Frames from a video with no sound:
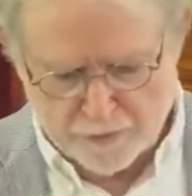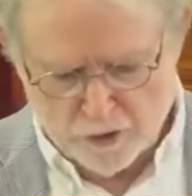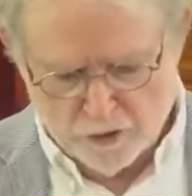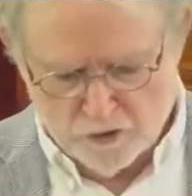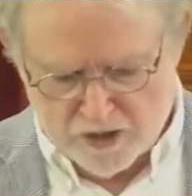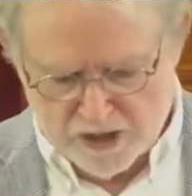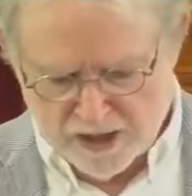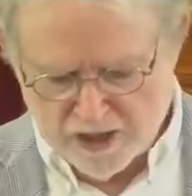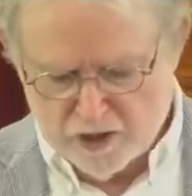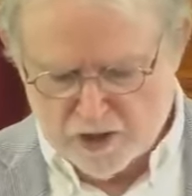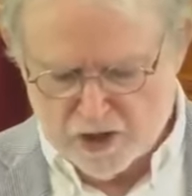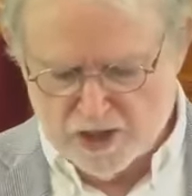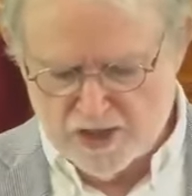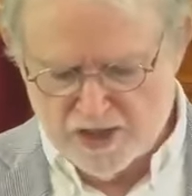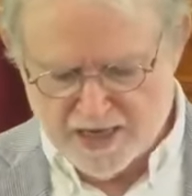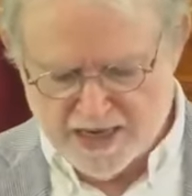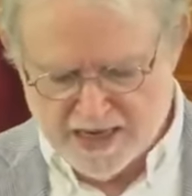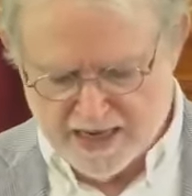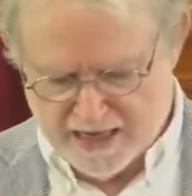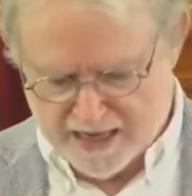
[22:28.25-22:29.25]
who
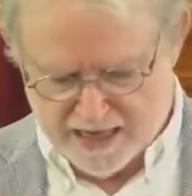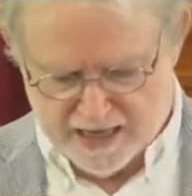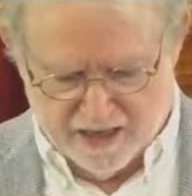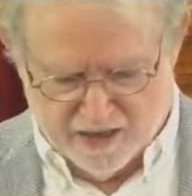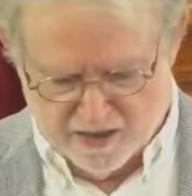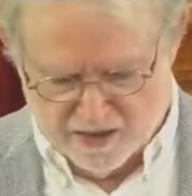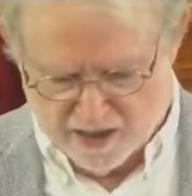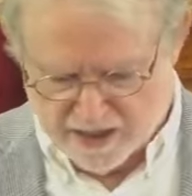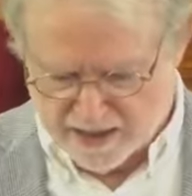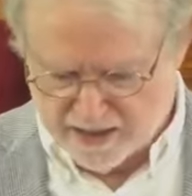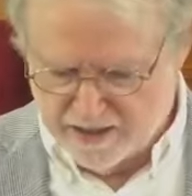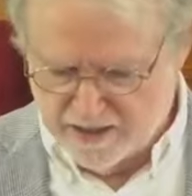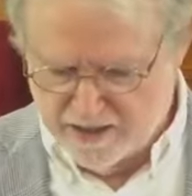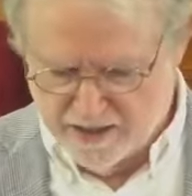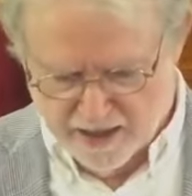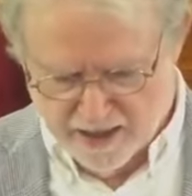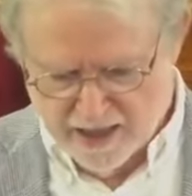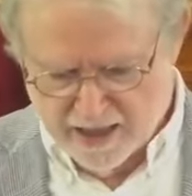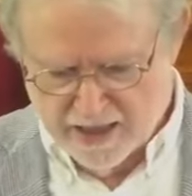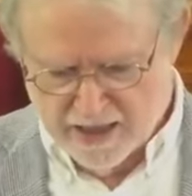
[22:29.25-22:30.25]
teaches in
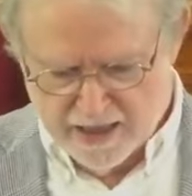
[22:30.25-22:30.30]
England,